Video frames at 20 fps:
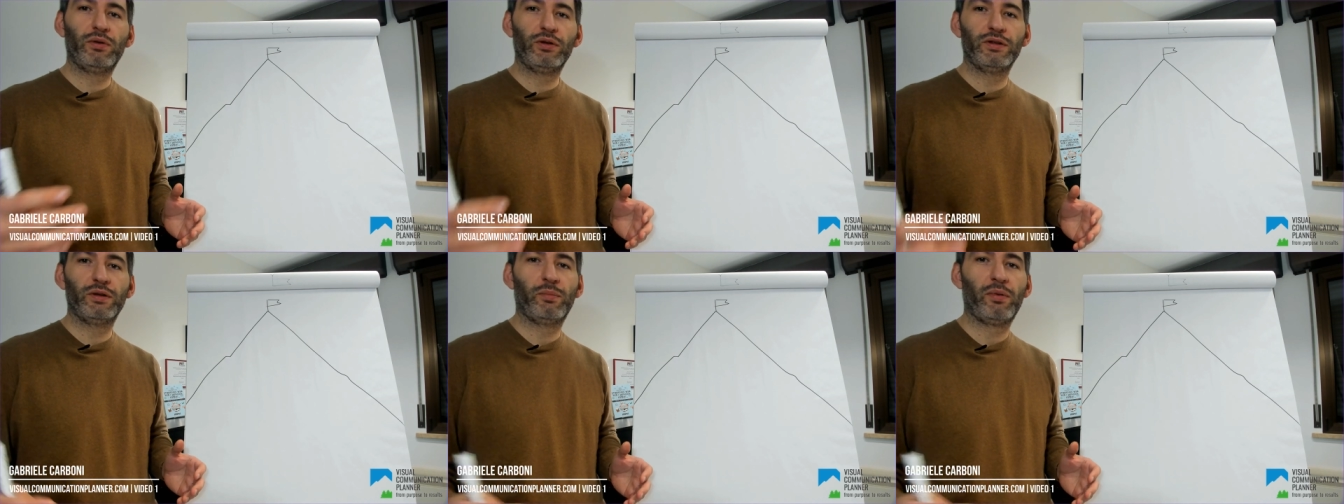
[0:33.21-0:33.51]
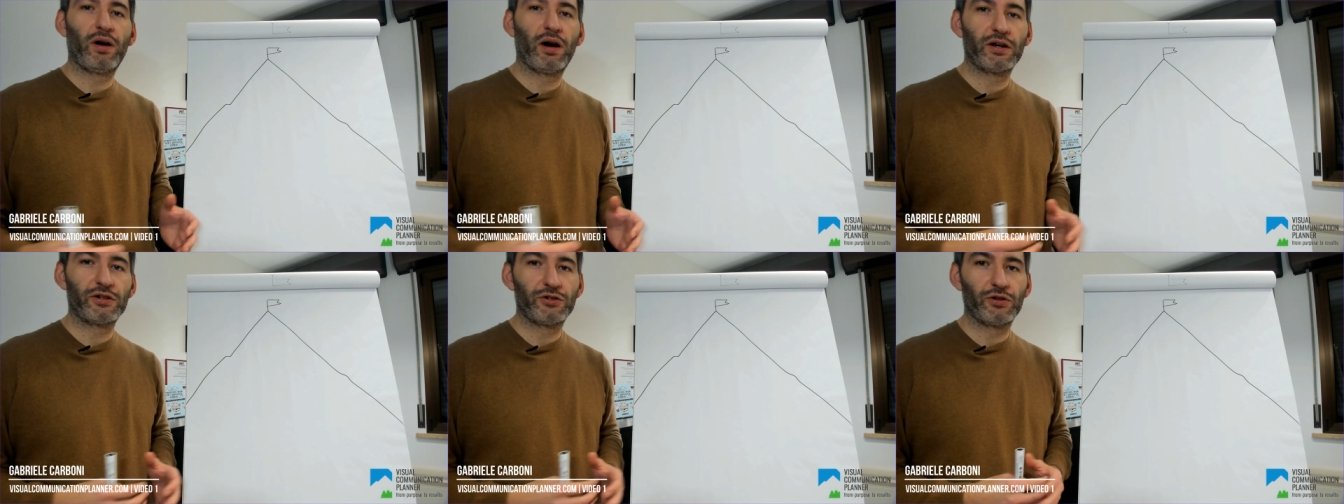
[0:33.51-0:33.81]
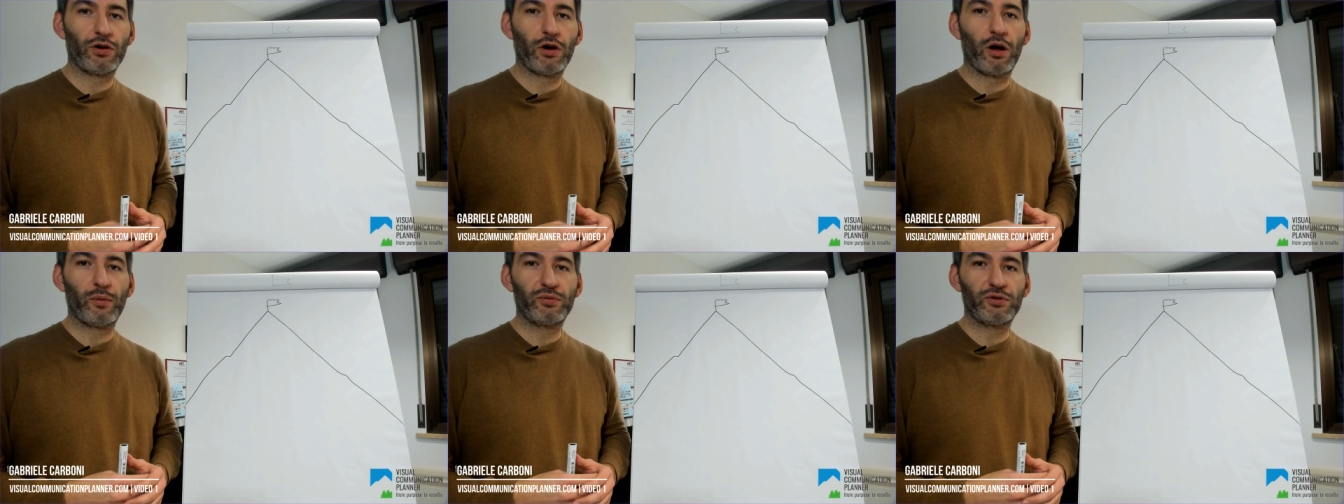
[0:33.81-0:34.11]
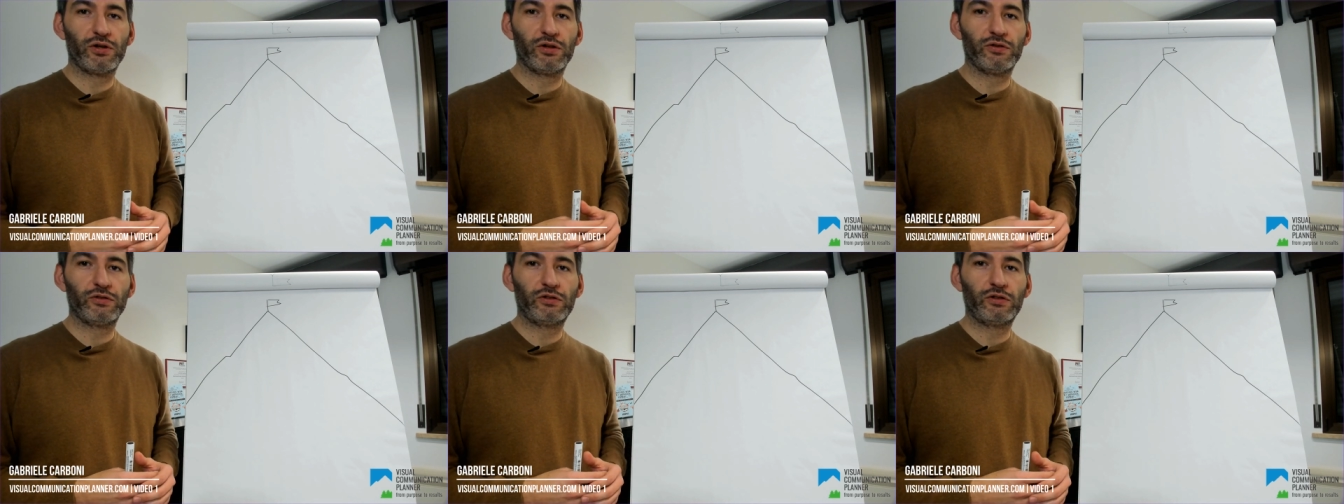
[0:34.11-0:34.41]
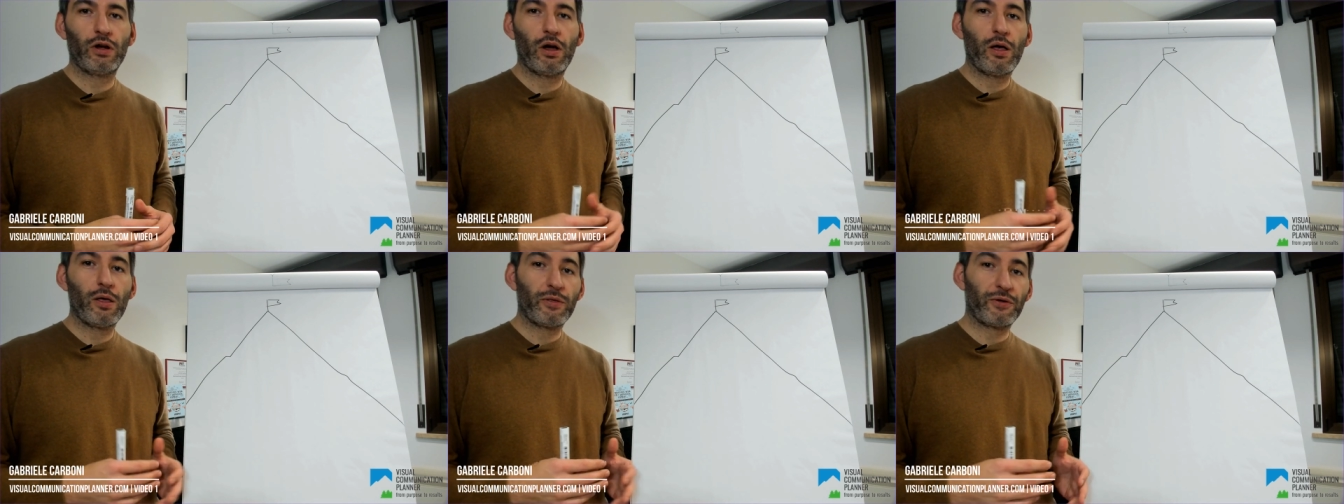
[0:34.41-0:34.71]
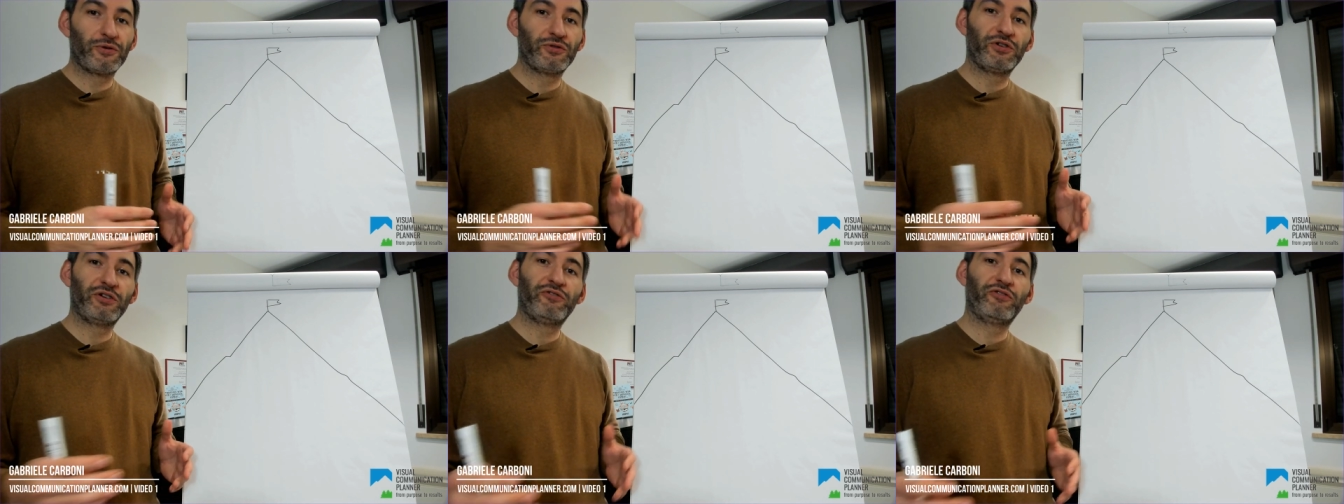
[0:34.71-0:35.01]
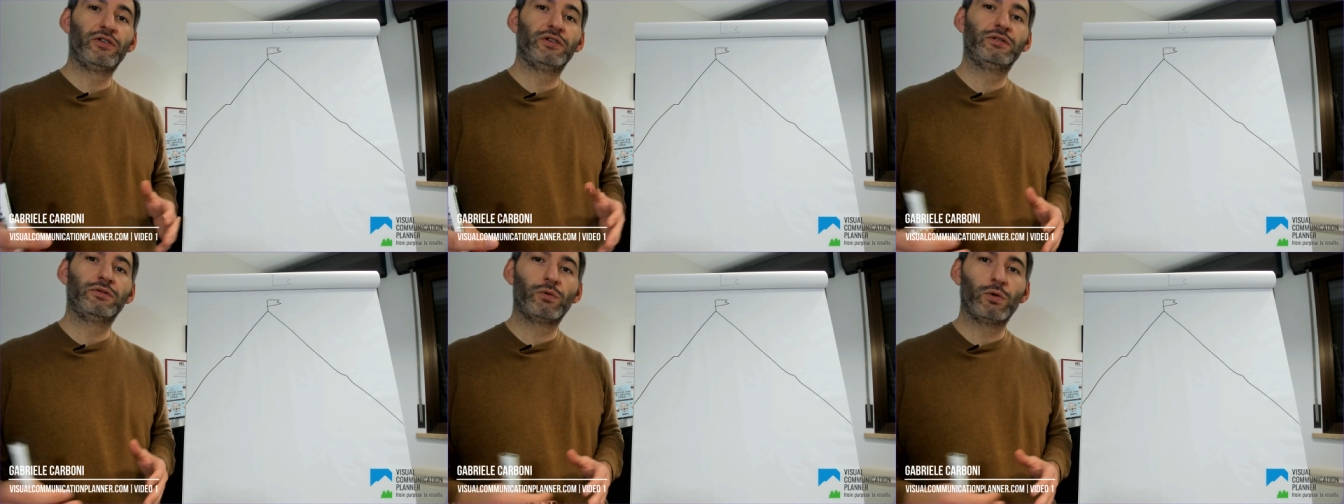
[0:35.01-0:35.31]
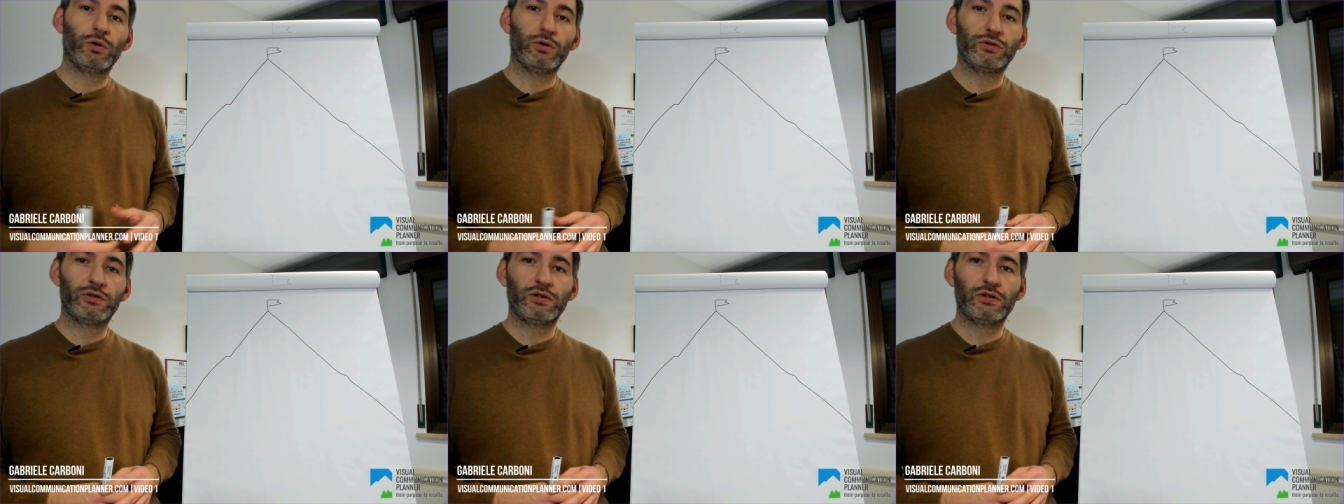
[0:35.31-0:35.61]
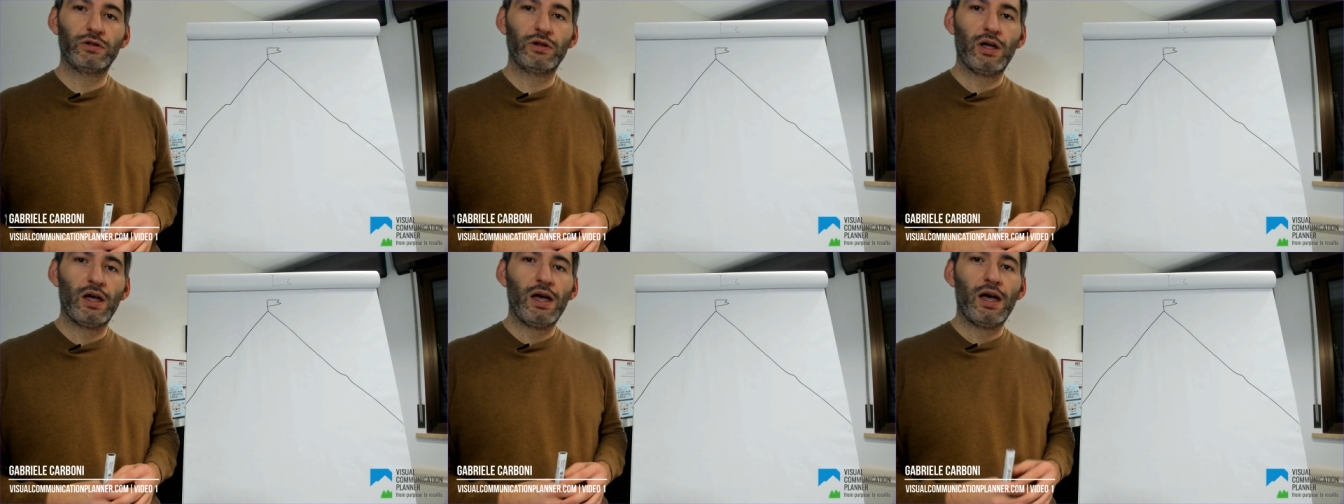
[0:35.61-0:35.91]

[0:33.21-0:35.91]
departure options through different routes,